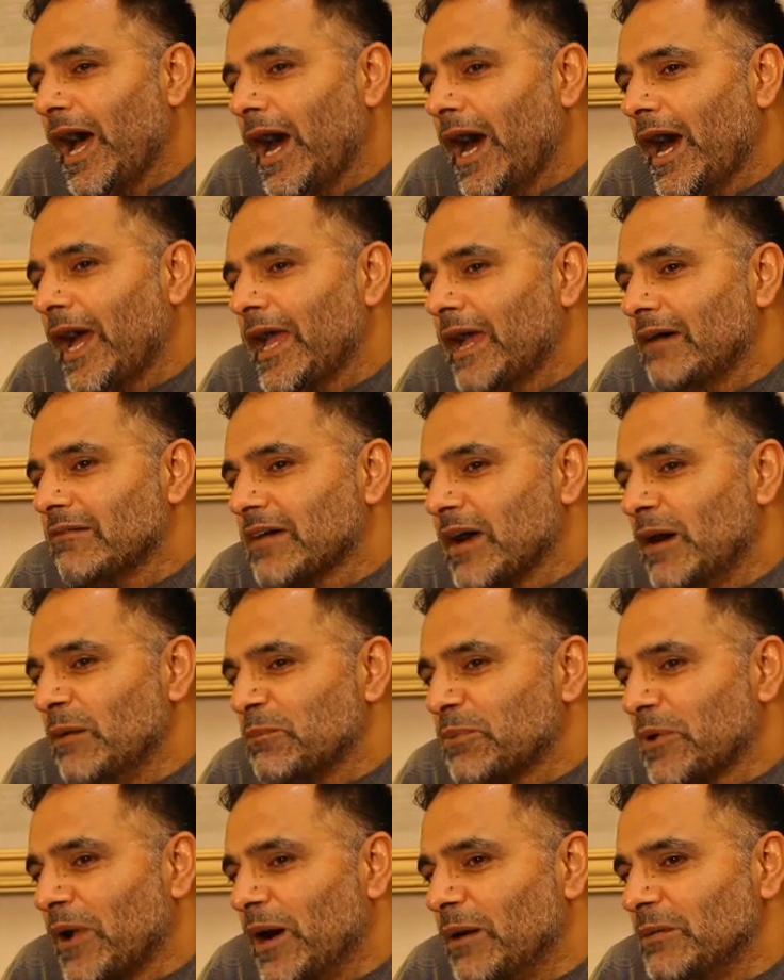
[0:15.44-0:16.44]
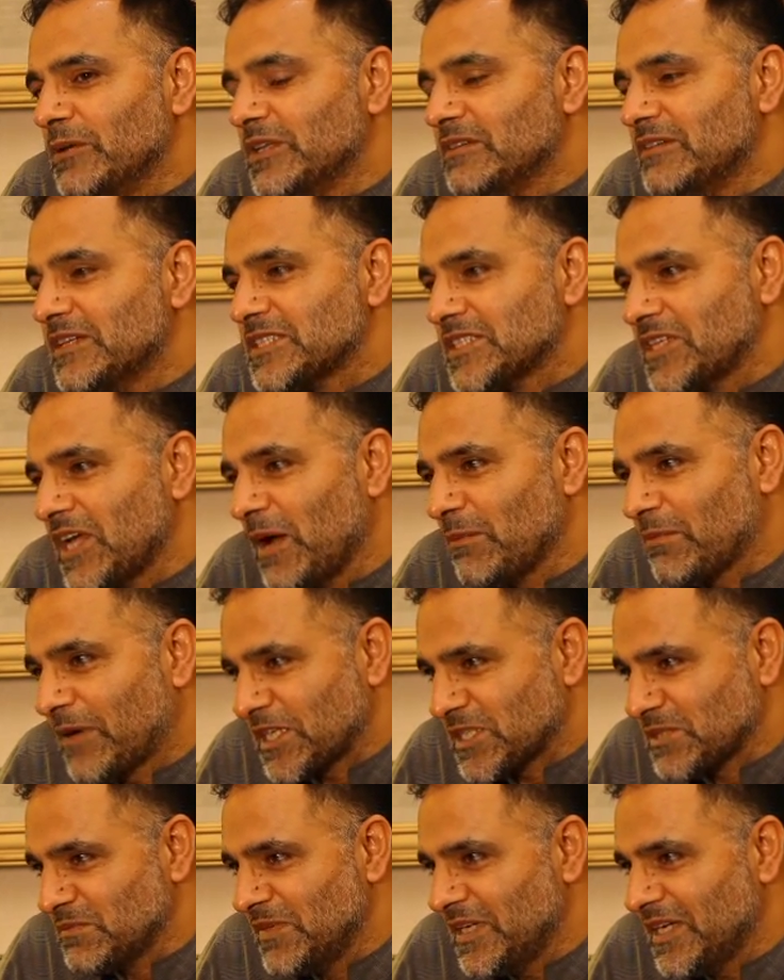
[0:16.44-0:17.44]
I have come from University of
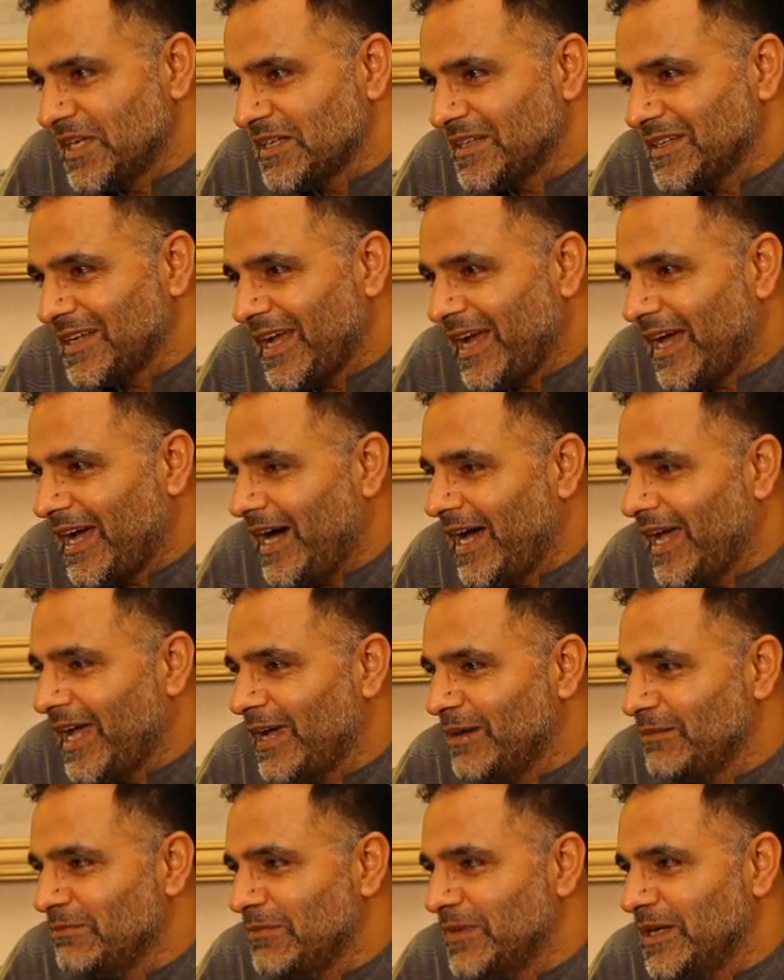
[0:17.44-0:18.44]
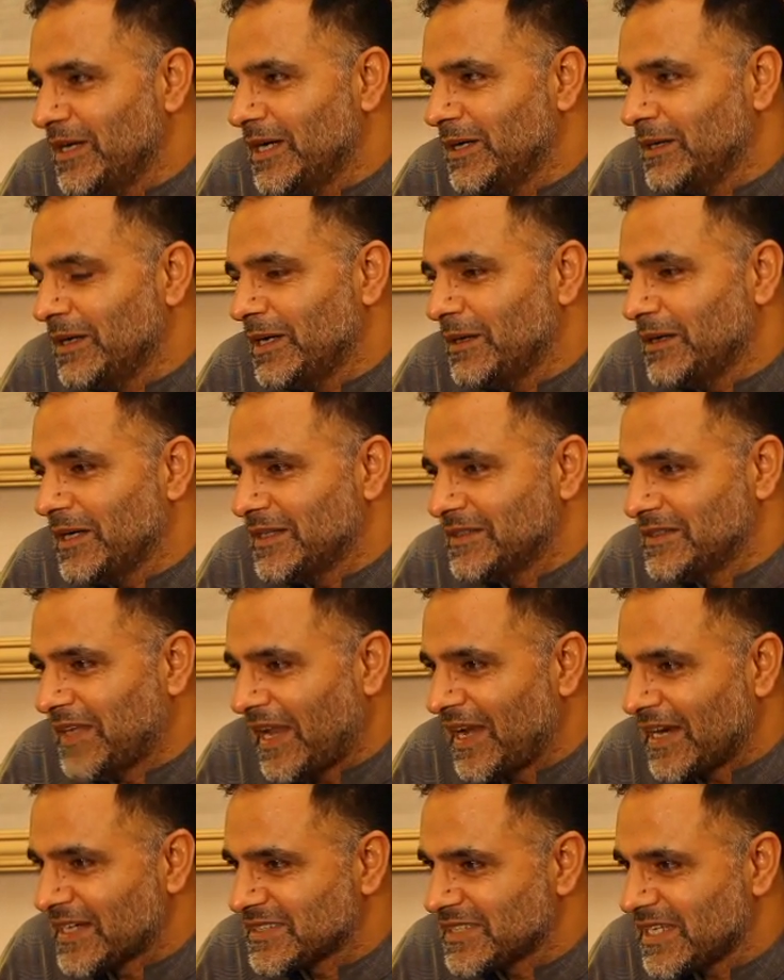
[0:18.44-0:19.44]
Kashmir. I am
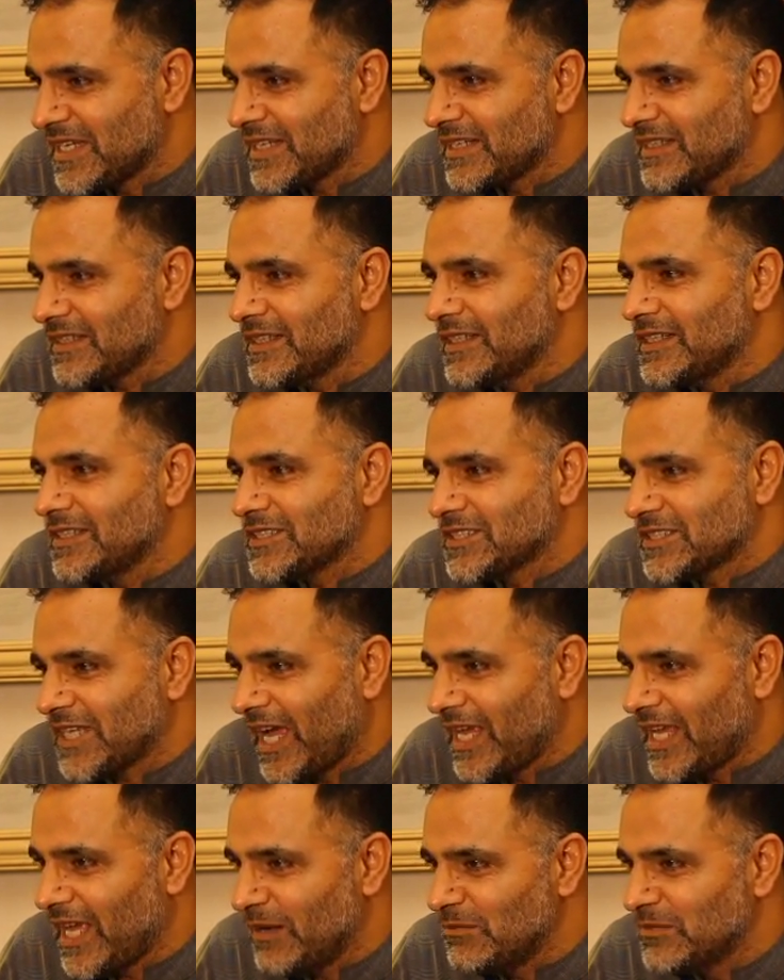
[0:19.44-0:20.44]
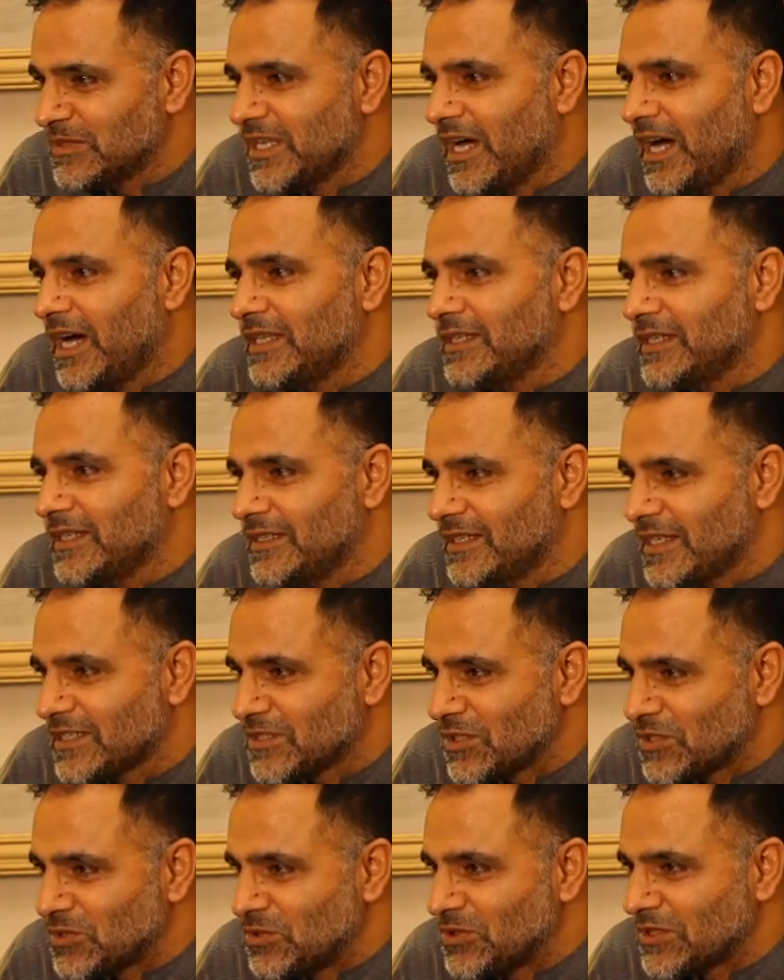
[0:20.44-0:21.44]
Director Shah Hamdan
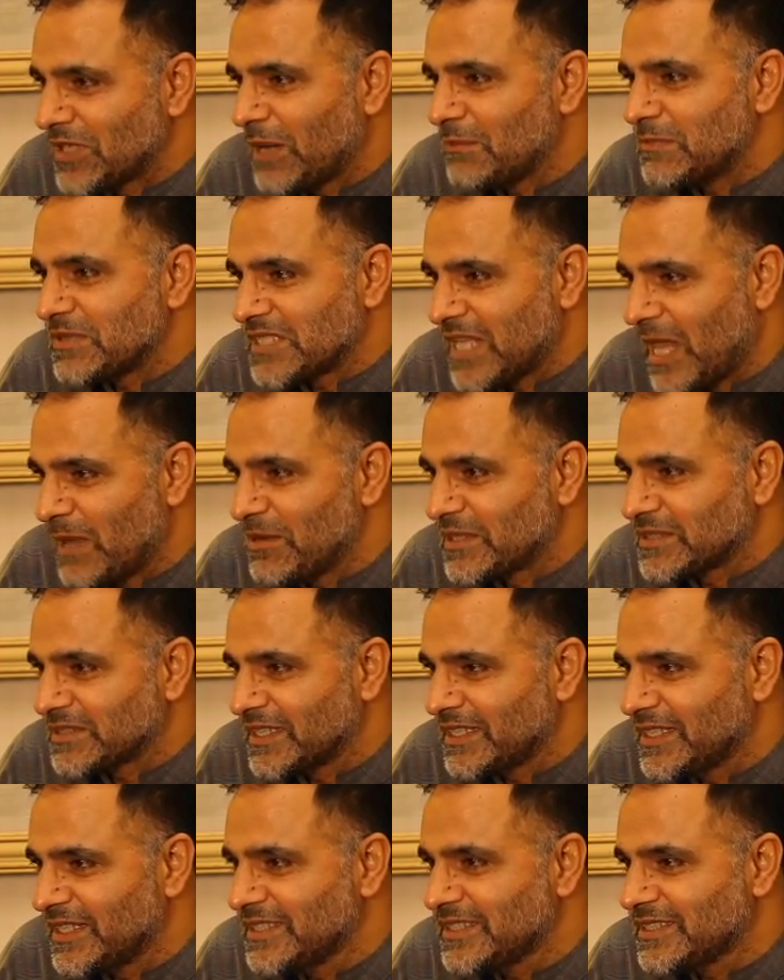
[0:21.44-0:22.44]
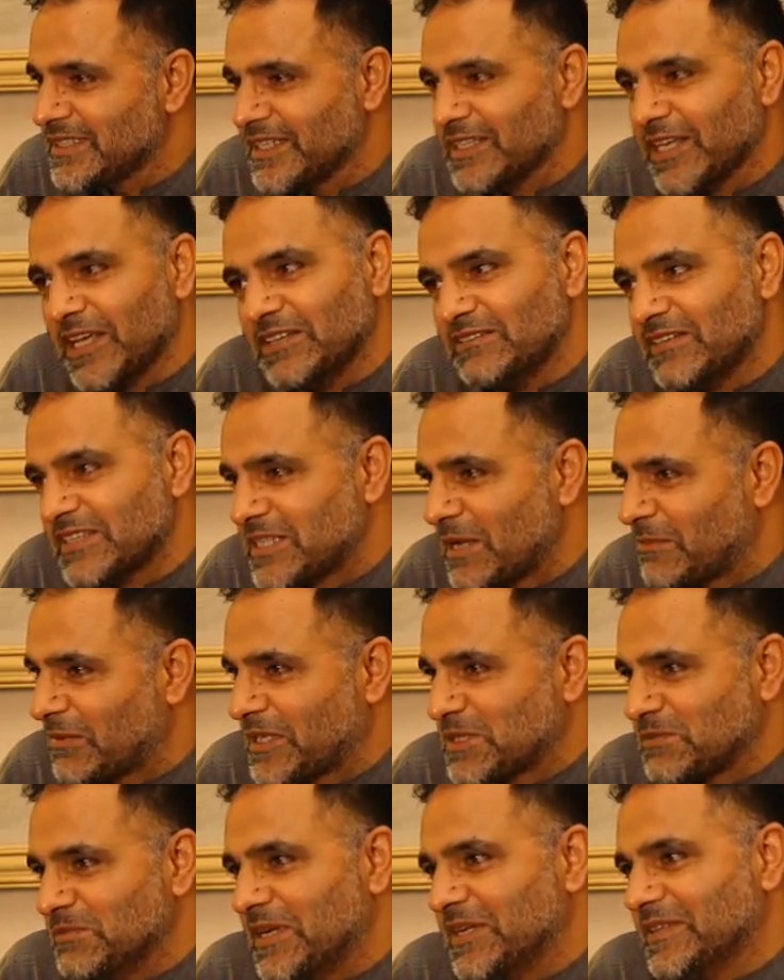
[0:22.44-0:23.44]
Institute of Islamic Studies in the University of
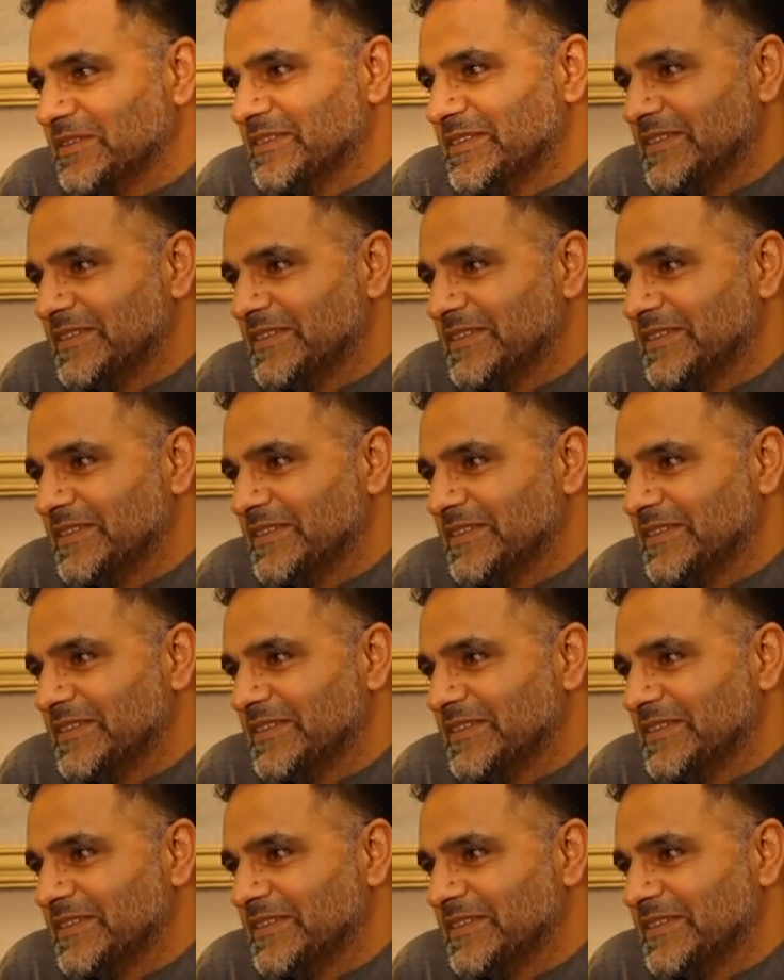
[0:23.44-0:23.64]
Kashmir.